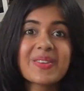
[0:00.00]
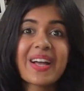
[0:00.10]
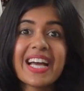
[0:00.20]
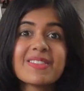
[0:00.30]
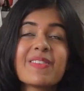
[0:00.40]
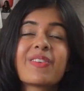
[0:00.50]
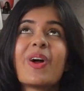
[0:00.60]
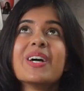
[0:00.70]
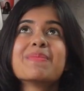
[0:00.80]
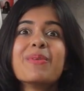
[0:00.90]
Also, guys,
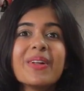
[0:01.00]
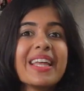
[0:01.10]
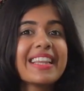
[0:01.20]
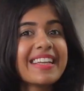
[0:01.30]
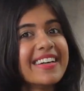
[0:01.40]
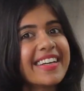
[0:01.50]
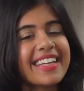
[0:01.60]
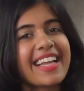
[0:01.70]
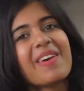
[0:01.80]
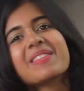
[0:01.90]
we've crossed more than
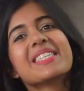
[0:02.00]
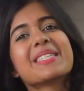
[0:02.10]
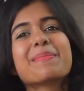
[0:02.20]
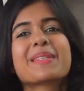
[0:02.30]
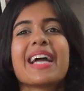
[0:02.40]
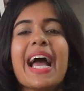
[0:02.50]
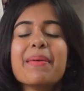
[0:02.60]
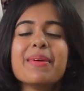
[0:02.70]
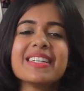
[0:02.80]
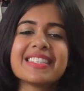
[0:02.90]
30,000
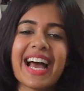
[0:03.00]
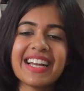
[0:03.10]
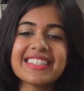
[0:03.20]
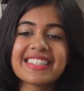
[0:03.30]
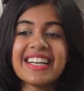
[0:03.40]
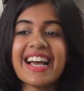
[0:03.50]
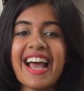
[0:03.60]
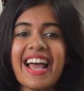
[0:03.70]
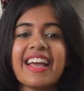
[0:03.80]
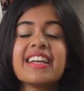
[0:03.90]
subscribers. That is
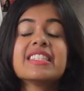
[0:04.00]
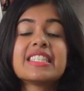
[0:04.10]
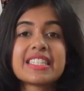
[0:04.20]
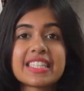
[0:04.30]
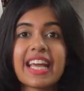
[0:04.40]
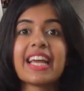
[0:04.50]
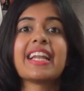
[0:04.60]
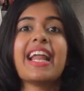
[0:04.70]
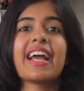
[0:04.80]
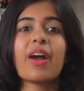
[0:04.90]

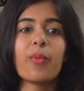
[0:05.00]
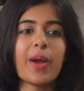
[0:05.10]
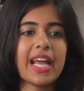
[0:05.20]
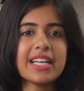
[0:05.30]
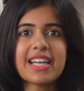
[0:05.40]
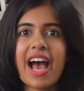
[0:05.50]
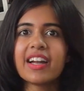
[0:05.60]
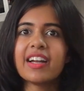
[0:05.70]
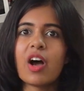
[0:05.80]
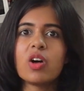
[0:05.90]
insane. Like, when I
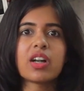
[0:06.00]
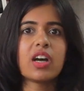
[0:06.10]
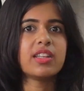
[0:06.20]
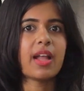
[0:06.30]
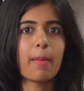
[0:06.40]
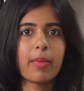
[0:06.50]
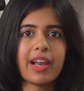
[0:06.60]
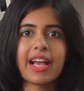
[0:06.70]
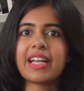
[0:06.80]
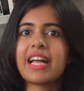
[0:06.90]
started out, a
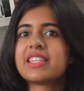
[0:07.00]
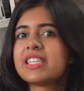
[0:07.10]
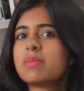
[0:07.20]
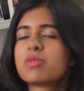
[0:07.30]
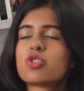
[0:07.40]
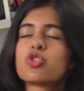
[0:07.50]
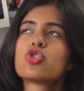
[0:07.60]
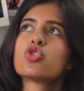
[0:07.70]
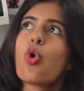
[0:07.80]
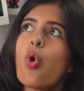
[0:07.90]
number like that seems
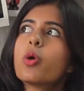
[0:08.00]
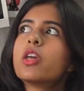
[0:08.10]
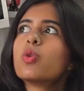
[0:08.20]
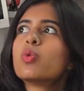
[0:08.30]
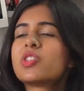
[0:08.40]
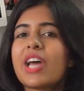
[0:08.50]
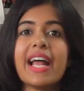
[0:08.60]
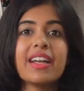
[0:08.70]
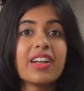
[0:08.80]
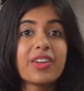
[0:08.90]
so huge,
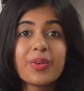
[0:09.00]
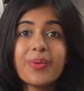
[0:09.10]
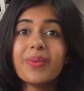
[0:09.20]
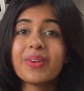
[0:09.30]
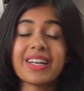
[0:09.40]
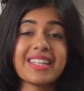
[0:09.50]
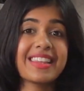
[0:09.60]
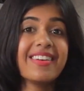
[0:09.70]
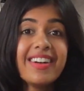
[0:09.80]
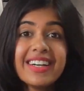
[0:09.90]
and dude,
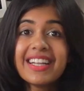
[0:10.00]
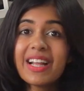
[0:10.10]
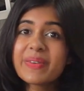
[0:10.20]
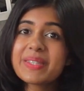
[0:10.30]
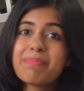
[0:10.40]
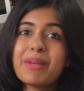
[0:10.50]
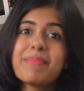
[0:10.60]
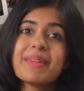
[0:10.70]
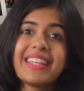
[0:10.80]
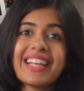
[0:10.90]
30,000
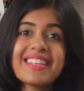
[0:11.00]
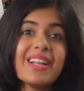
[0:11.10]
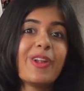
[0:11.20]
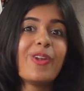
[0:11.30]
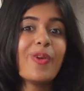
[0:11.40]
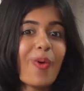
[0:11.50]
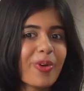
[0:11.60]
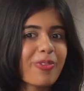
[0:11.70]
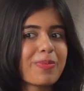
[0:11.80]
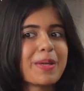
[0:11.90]
people, that's a
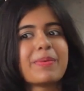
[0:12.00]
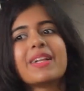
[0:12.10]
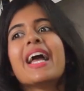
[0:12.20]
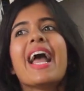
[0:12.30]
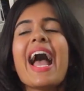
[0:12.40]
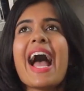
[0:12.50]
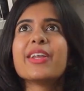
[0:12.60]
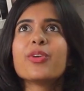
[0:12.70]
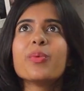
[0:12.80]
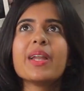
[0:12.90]
lot of people.
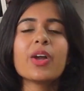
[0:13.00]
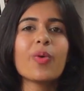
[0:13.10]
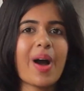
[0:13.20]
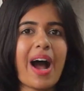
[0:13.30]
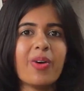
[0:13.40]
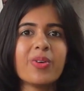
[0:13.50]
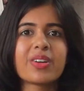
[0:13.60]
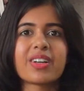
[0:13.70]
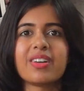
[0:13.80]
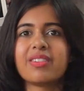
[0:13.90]
And you know, when I go
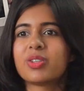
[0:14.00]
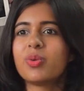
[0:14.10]
out